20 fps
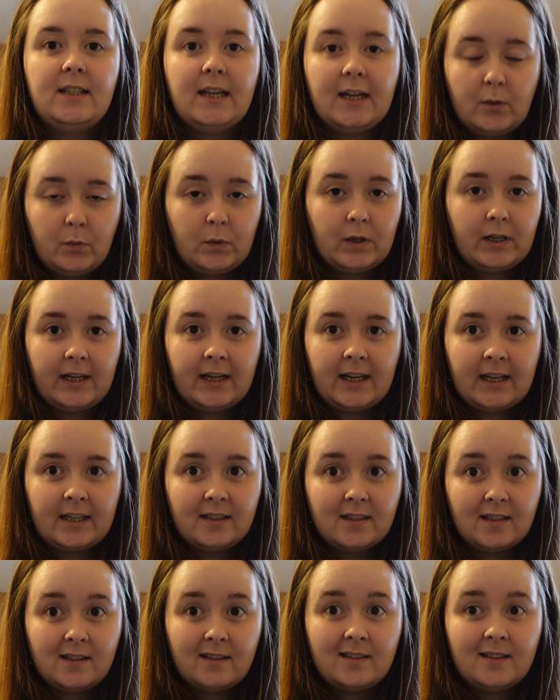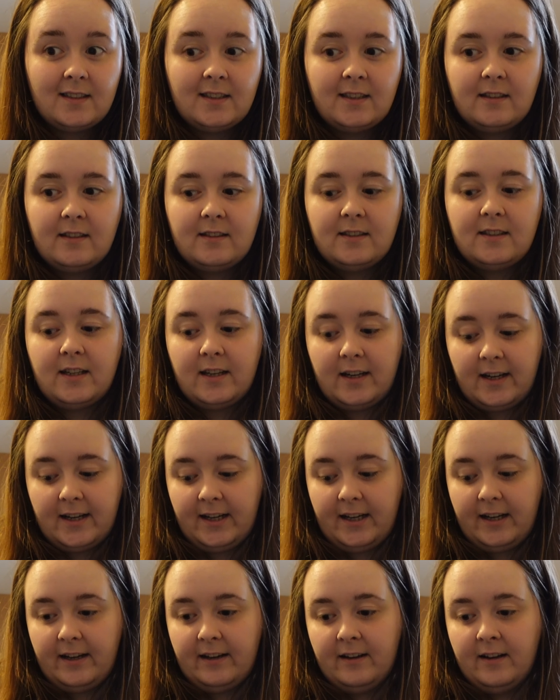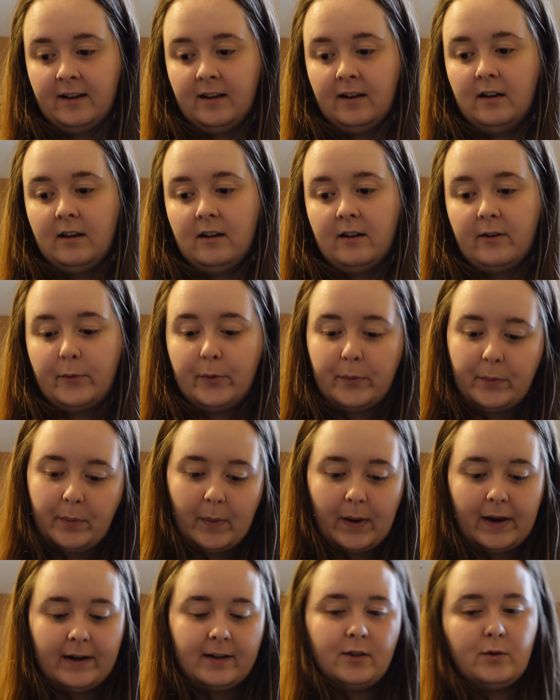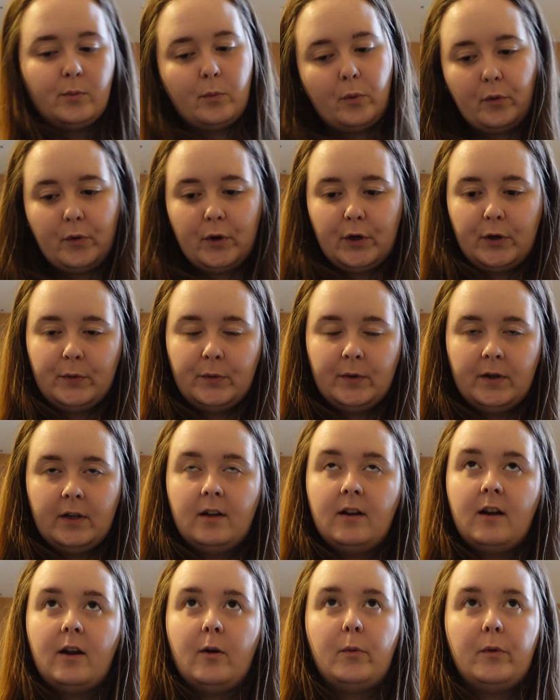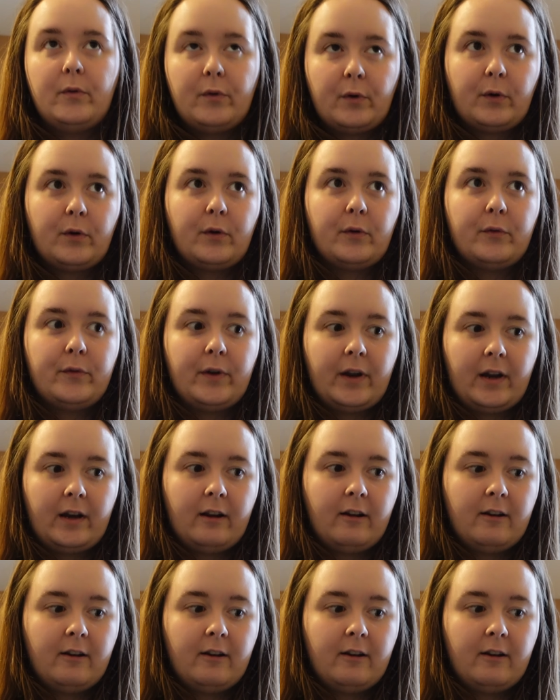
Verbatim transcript: get what I can done today. We will be back tomorrow and we've got a van